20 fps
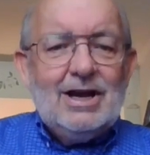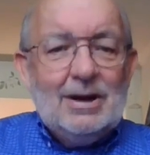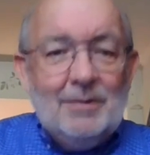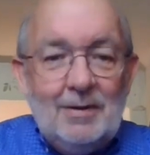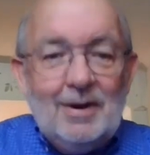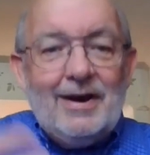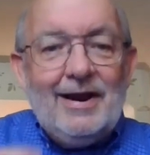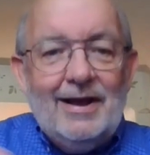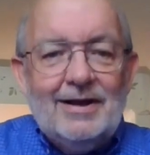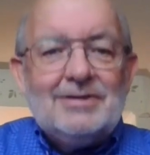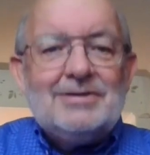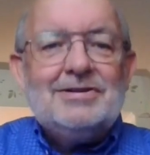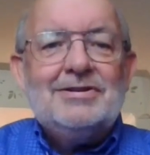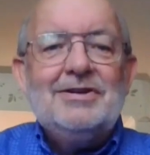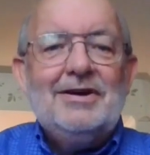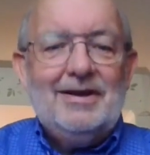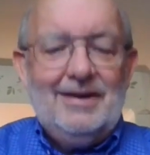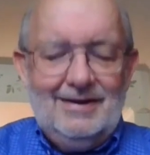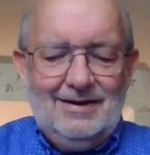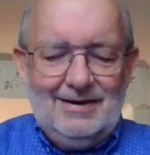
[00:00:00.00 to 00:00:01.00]
Come on out,
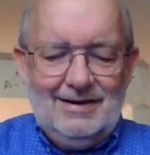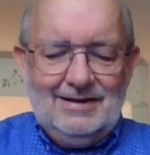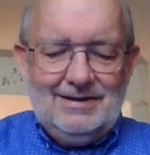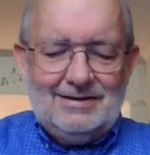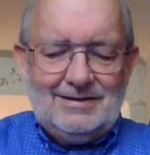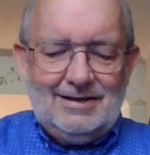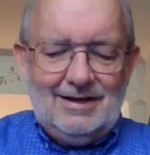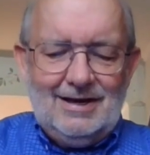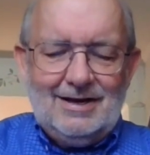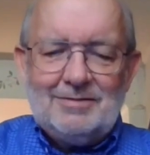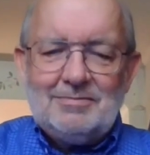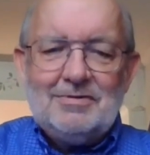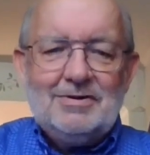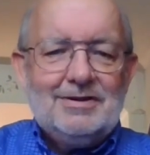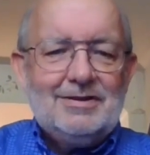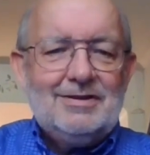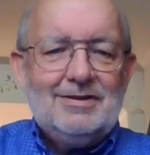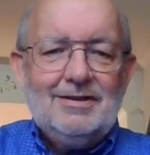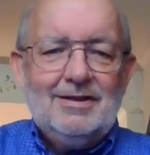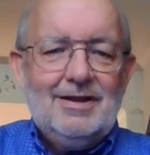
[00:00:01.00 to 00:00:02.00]
son, he said
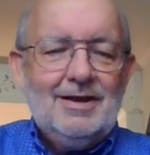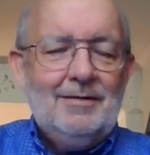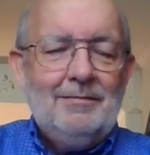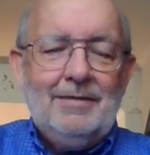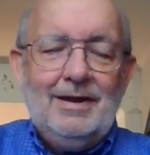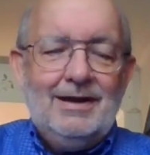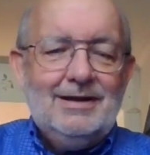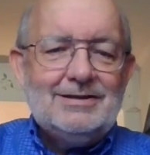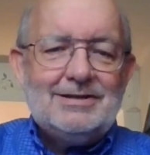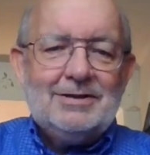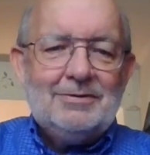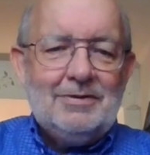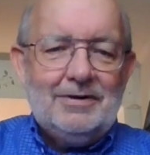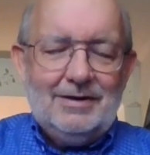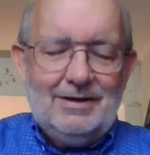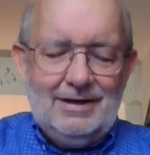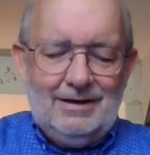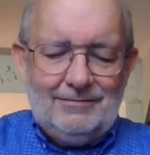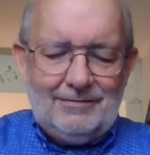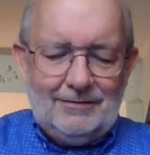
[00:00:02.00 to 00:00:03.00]
with amazing
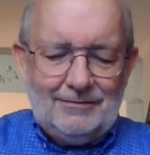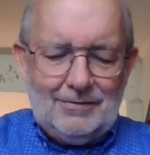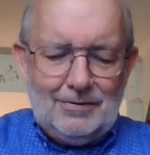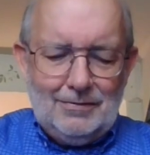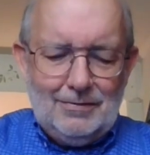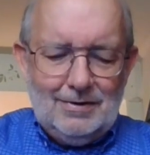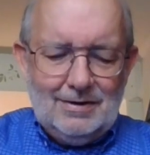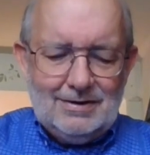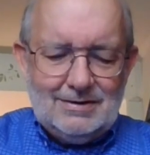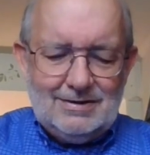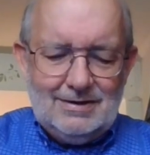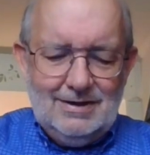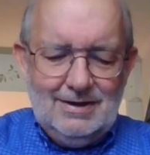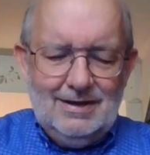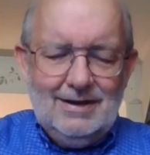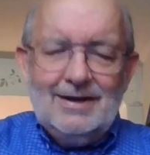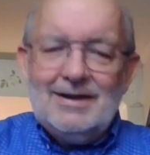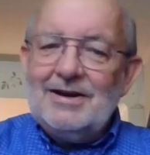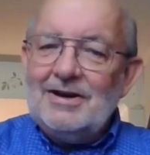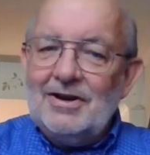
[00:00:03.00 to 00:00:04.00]
relief, of course.
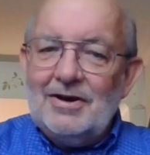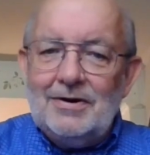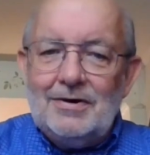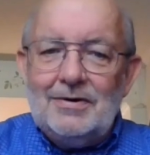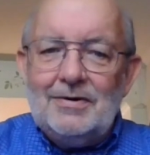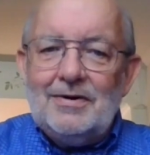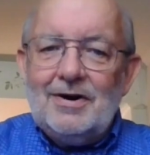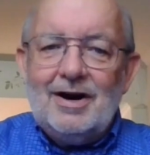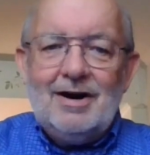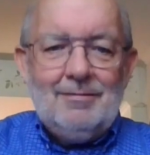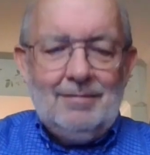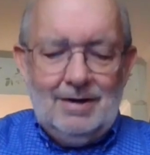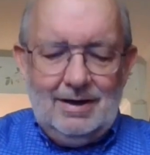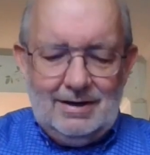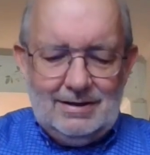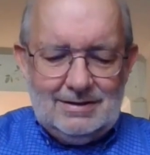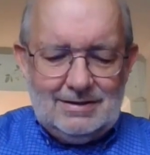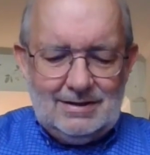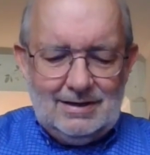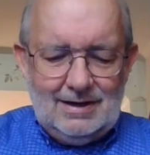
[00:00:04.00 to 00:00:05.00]
No,
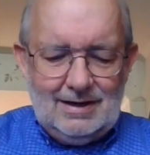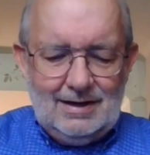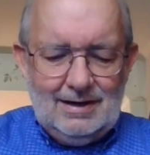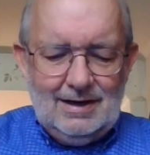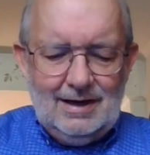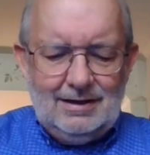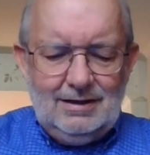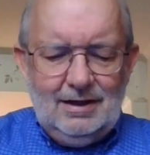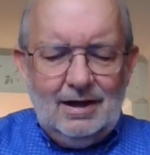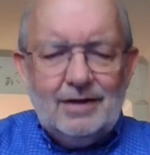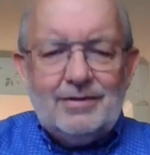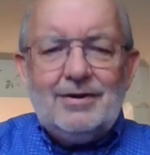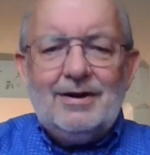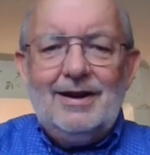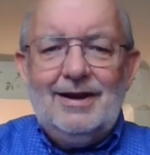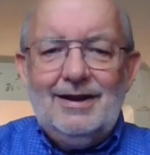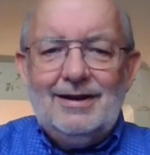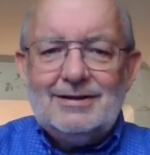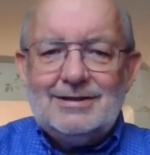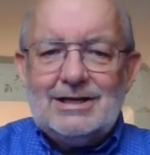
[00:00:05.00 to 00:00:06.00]
Armand said, let the other
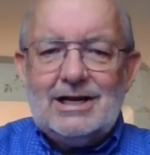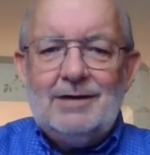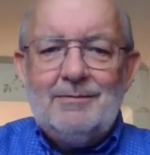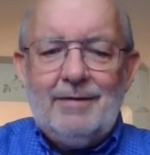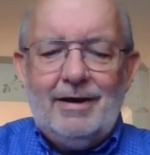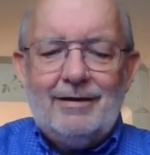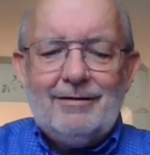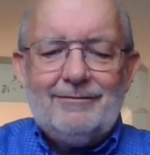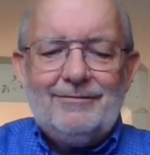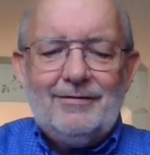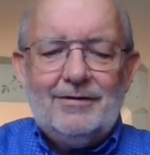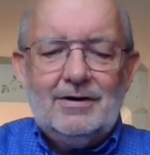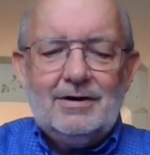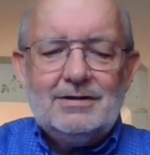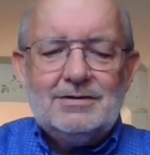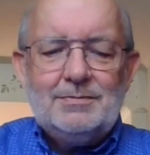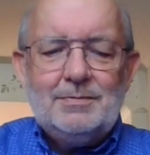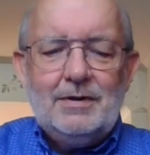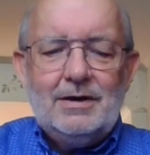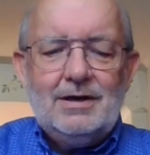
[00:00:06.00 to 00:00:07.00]
kids come out
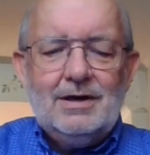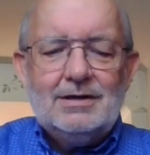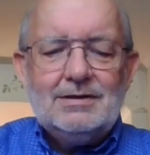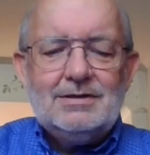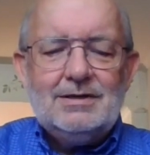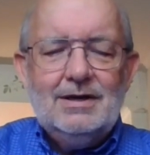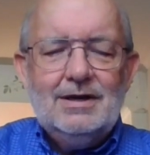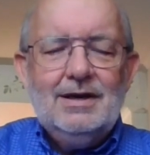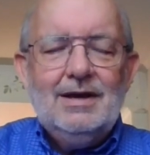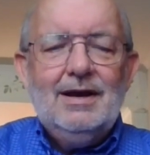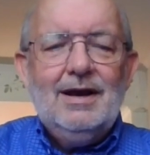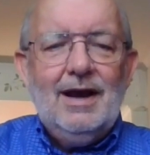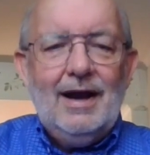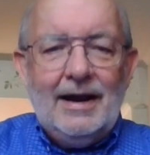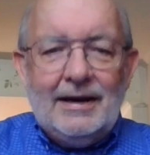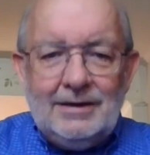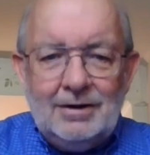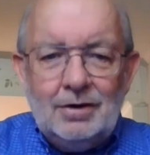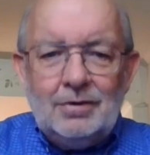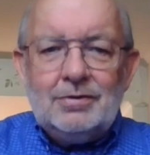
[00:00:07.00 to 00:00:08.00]
first because
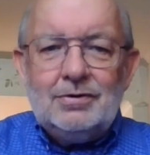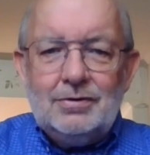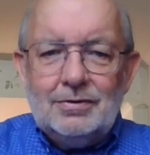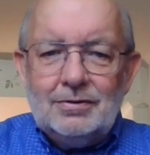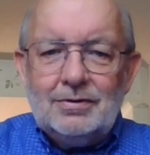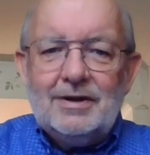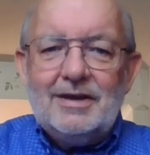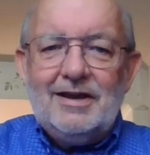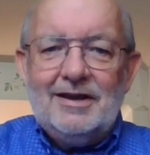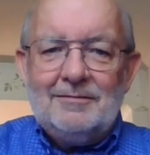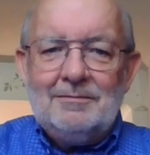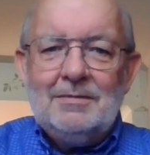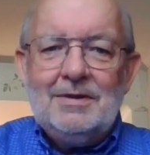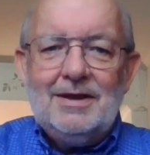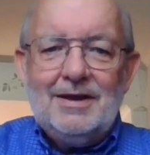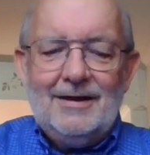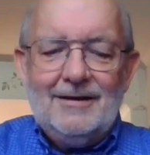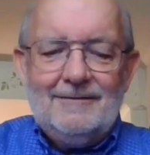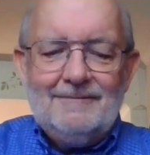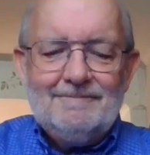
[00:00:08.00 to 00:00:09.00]
I know you'll get
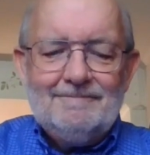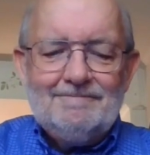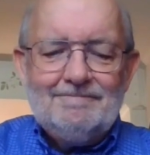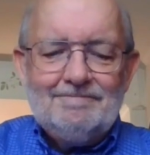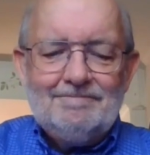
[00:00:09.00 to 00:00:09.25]
me.